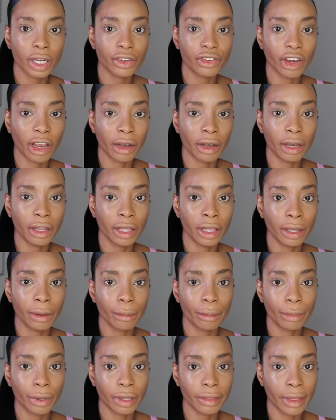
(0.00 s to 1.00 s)
going to gently
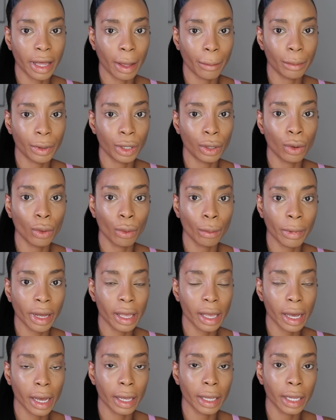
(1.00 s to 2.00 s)
put that below
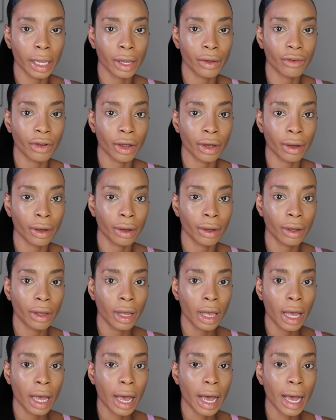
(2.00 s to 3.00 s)
my eye area,
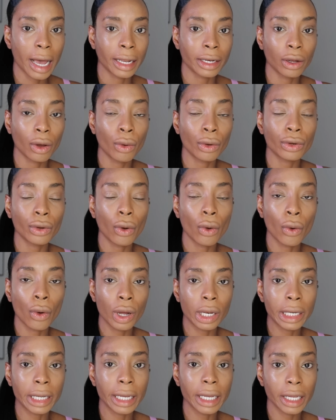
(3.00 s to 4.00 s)
and on
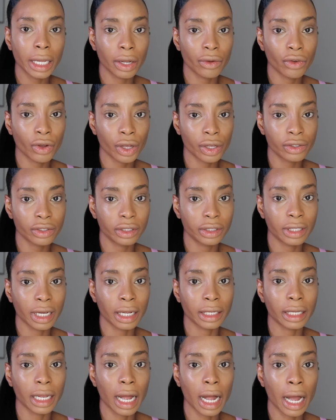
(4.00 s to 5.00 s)
all the areas
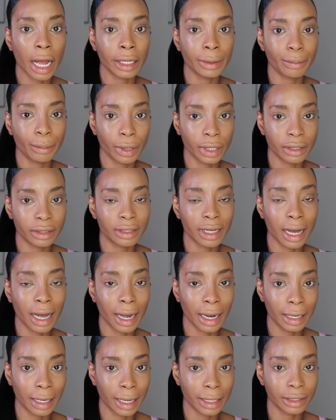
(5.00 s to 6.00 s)
that I put the
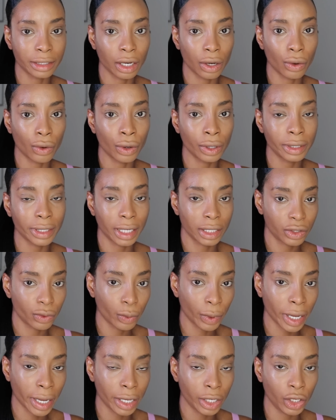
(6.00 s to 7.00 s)
highlighter on, that's
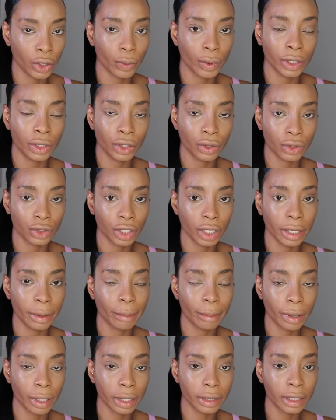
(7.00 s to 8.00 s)
where you would usually
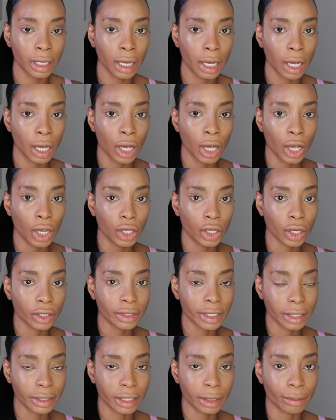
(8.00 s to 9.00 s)
put your
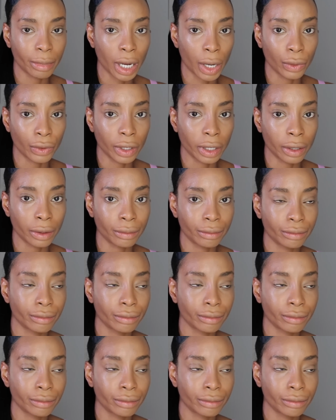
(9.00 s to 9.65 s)
setting powder.